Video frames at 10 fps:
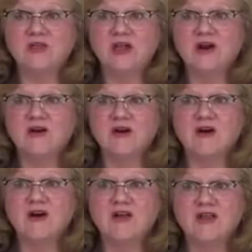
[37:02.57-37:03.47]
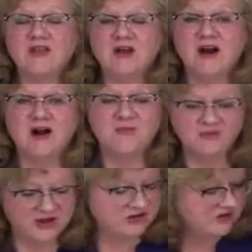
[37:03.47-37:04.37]

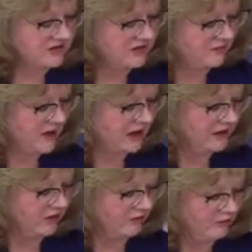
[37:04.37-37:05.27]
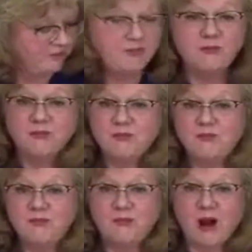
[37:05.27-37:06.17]
There's my little
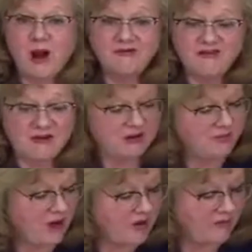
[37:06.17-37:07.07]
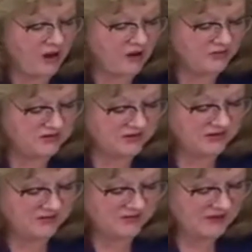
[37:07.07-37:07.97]
fabric pom-poms,
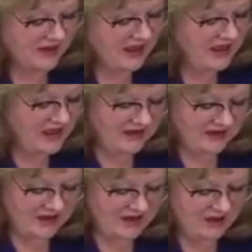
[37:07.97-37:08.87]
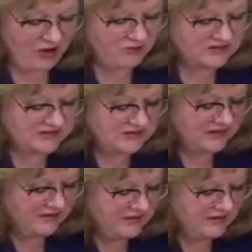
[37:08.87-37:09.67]
and I hope to see